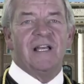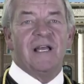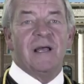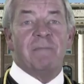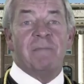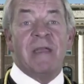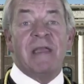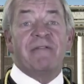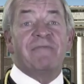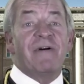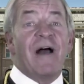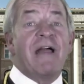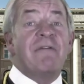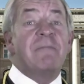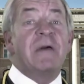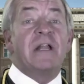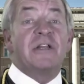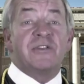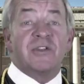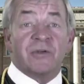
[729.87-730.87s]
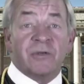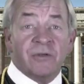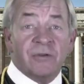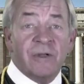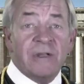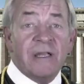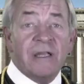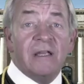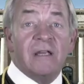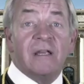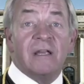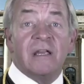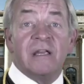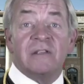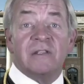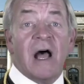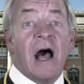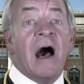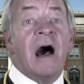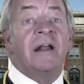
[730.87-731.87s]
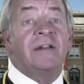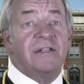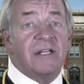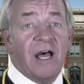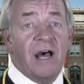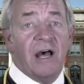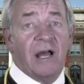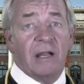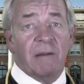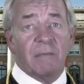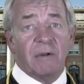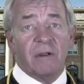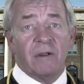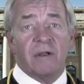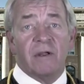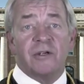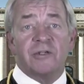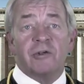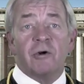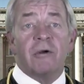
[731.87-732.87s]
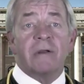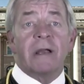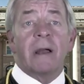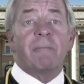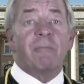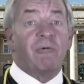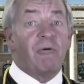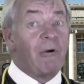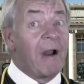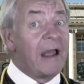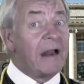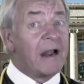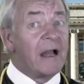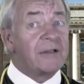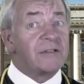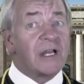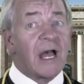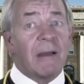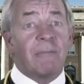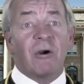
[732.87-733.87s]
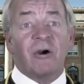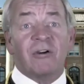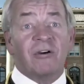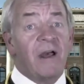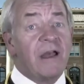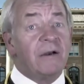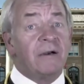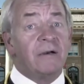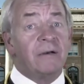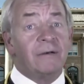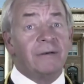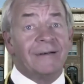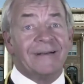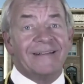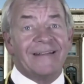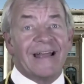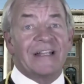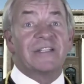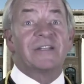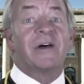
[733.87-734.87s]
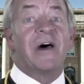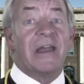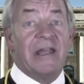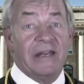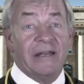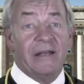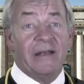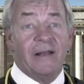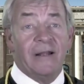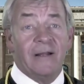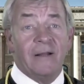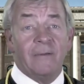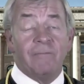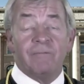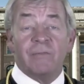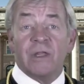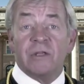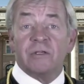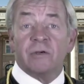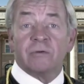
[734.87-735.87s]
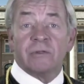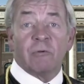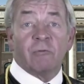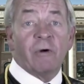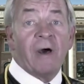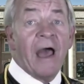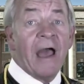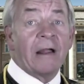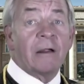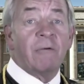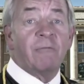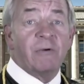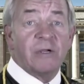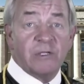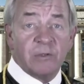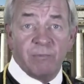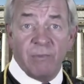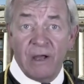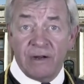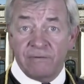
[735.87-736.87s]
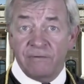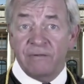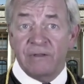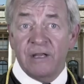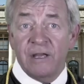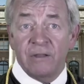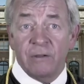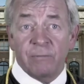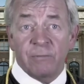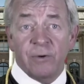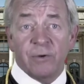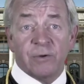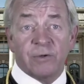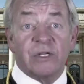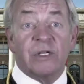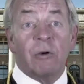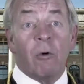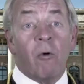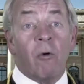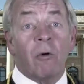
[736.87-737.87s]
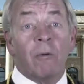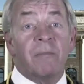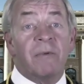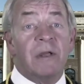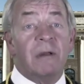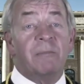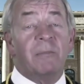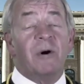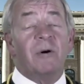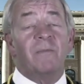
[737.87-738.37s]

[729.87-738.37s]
Being 5 minutes early is on time. Showing up right on time or later, that's late. Shows a lack of respect for the other person or people.